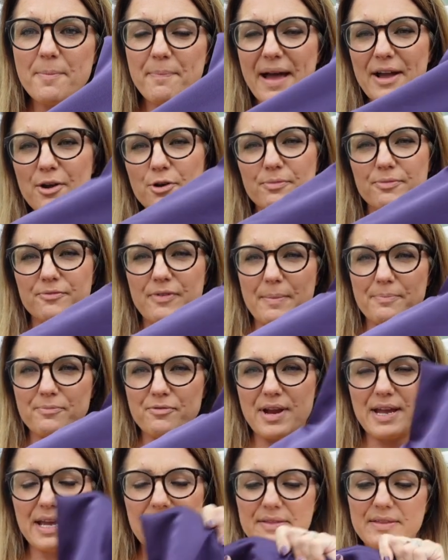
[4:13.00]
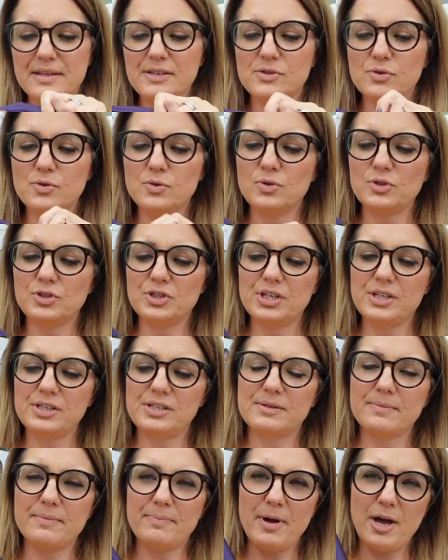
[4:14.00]
backup fabric in this
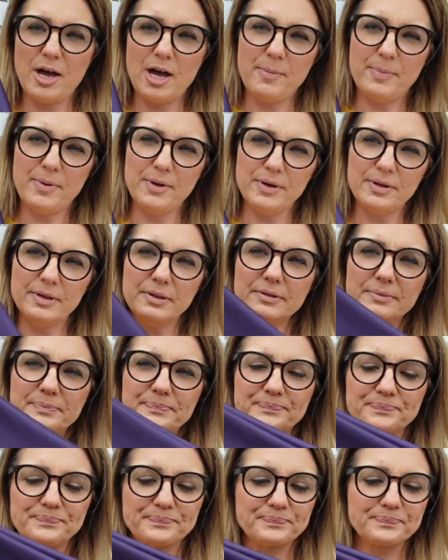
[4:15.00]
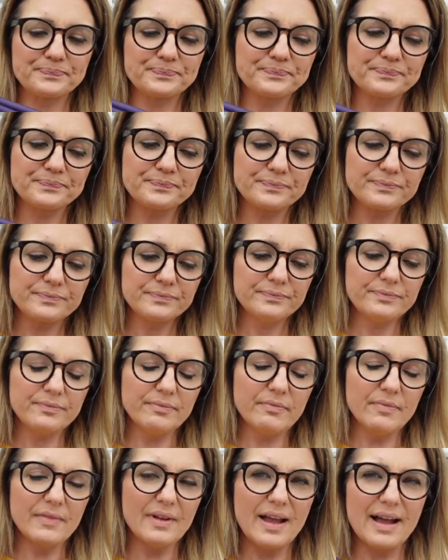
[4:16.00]
gorgeous purple
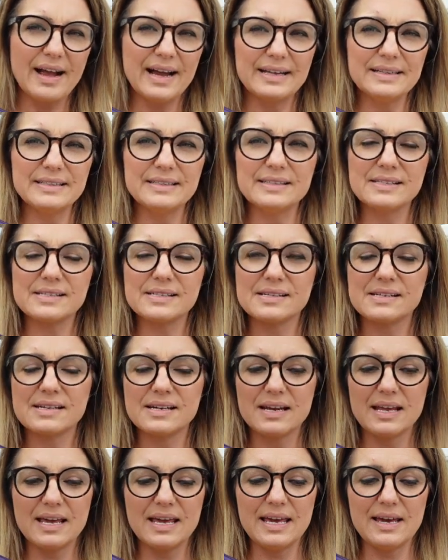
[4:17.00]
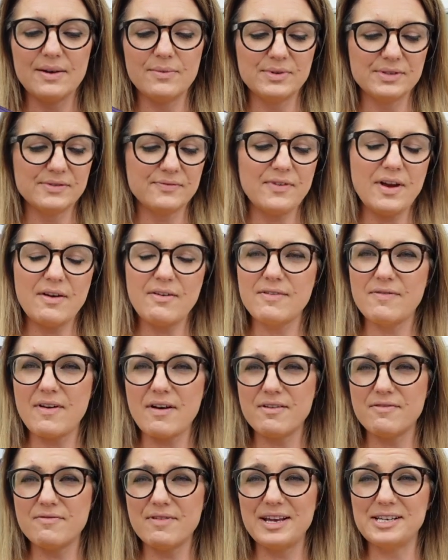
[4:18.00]
and it was very
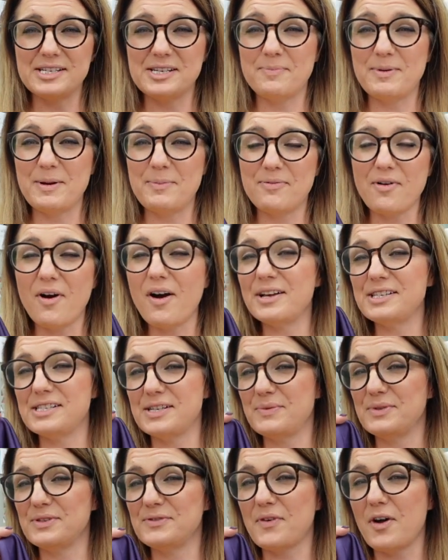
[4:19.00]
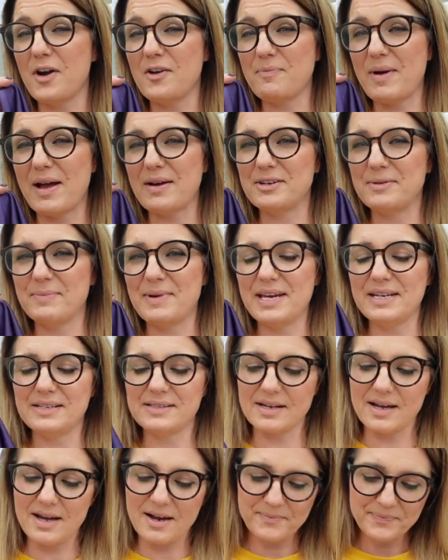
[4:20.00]
very reasonably priced it was five pound a
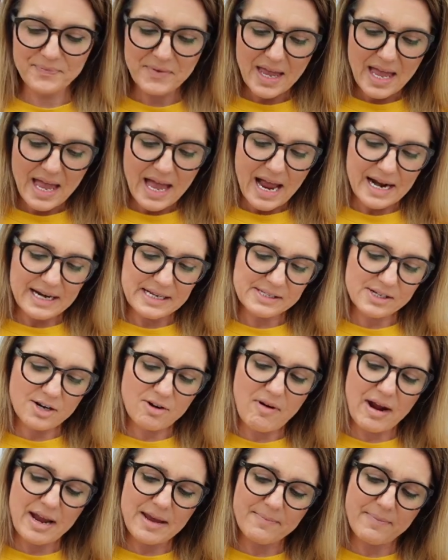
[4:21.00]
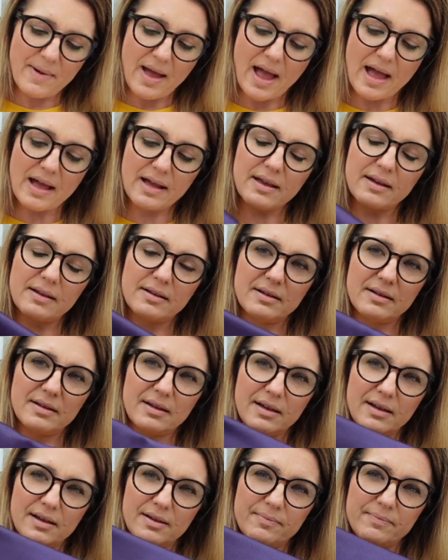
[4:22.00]
meter and it's a crepe back
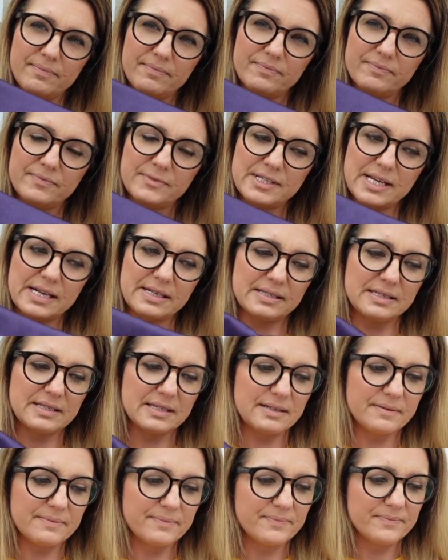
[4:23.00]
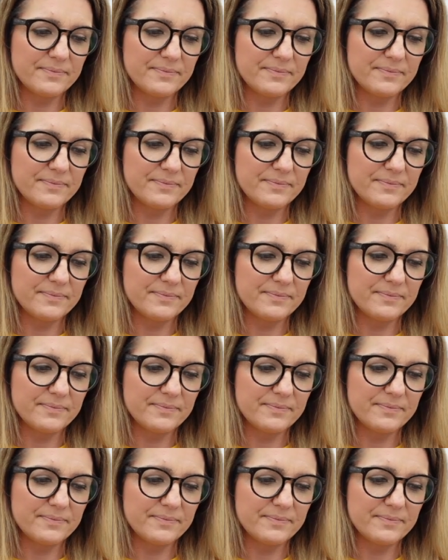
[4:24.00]
um, satin